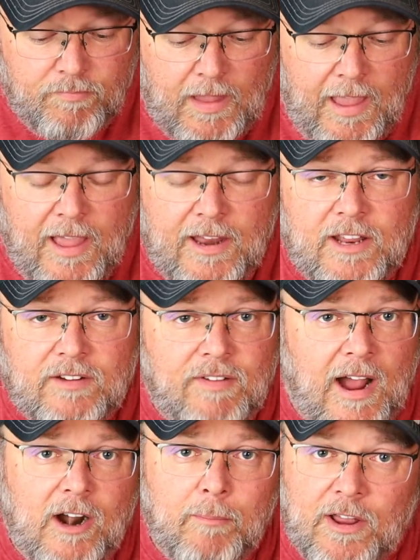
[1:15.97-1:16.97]
And
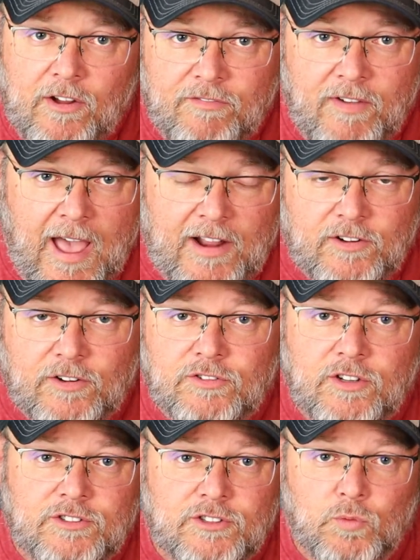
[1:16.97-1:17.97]
environmental factors
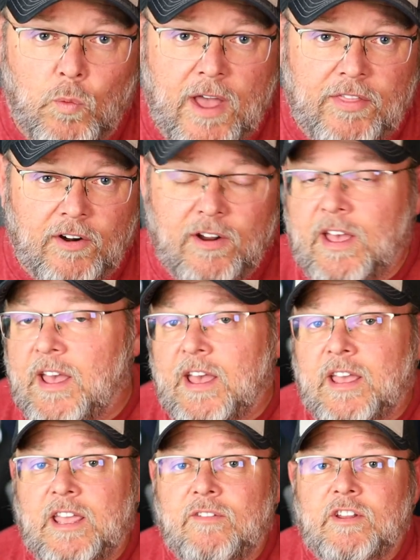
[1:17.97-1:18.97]
such as weather,
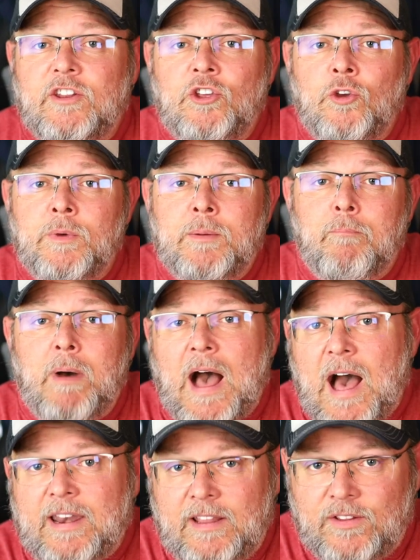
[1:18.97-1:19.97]
even human
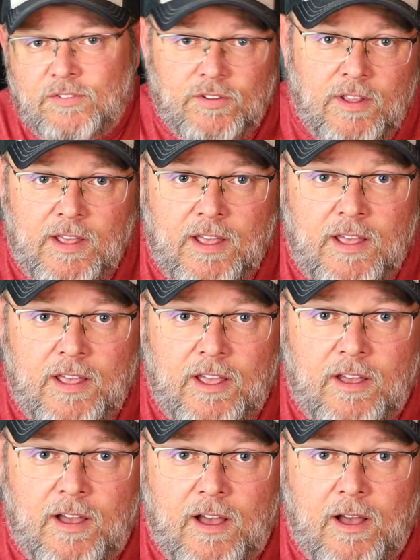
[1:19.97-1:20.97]
bodies,
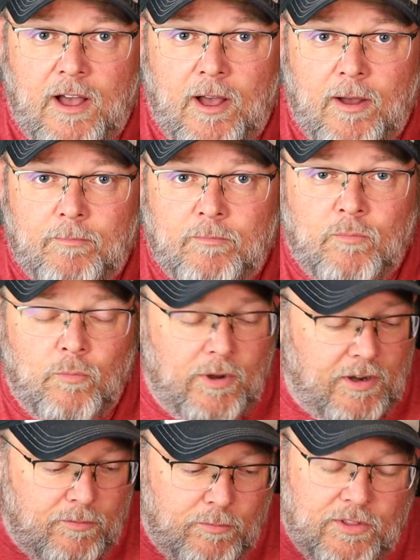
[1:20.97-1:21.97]

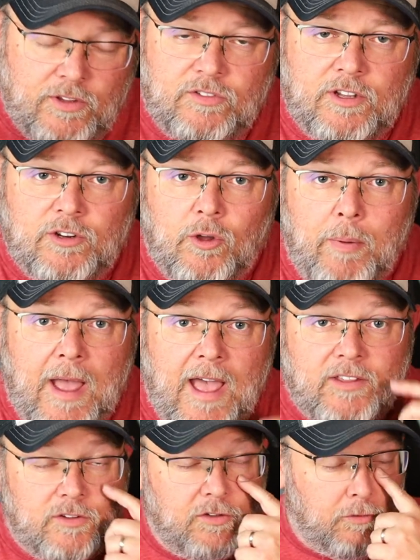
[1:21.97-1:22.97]
when the signal
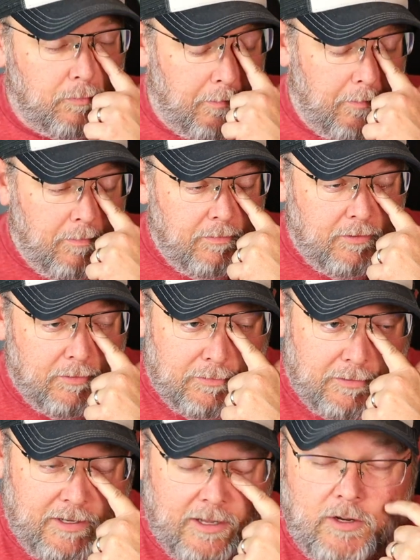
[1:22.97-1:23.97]
passes through, there's
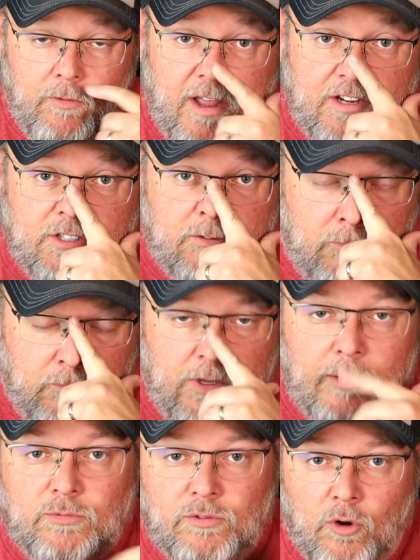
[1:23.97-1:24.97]
attenuation. We
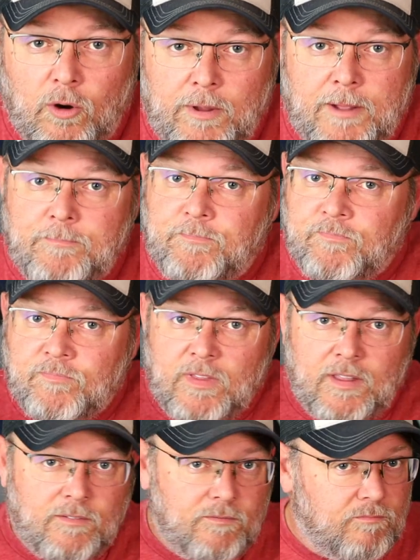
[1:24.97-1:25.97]
absorb it,
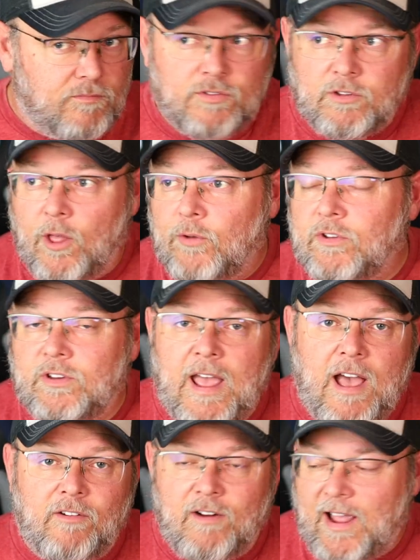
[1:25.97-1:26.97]
slows it
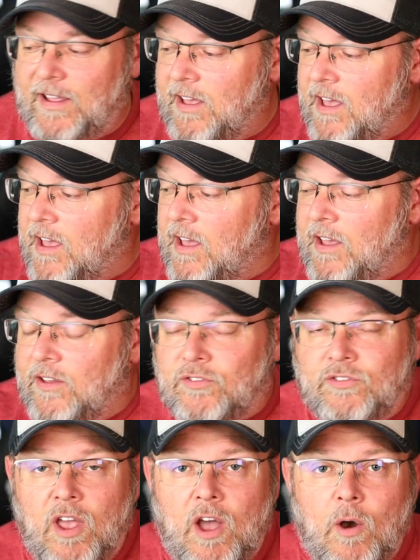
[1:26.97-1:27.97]
down, right?
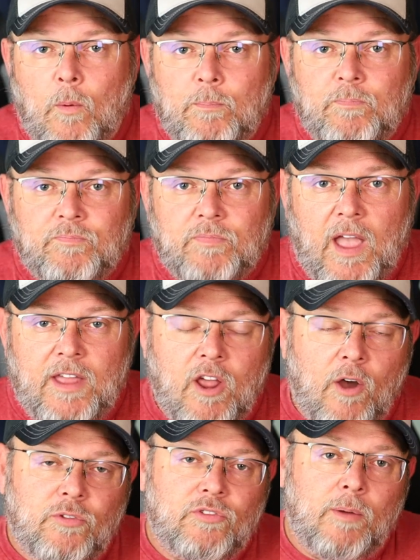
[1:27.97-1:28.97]
So I
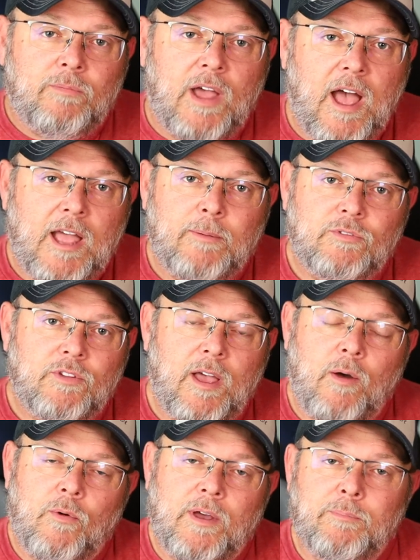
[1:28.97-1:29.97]
know sometimes
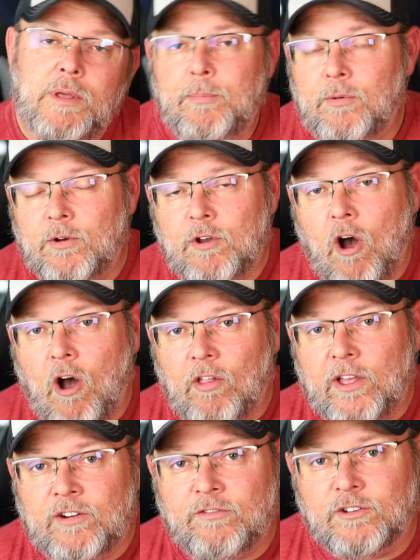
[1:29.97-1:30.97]
that when people call
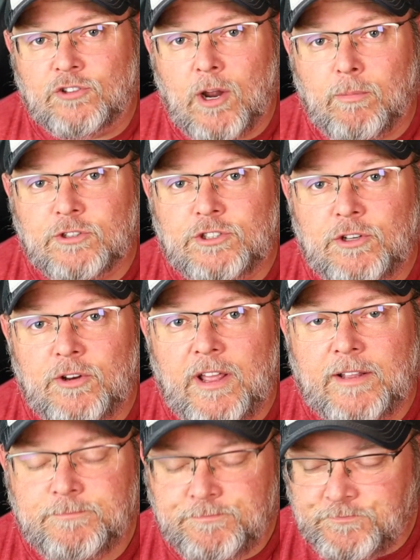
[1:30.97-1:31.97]
in for troubleshooting,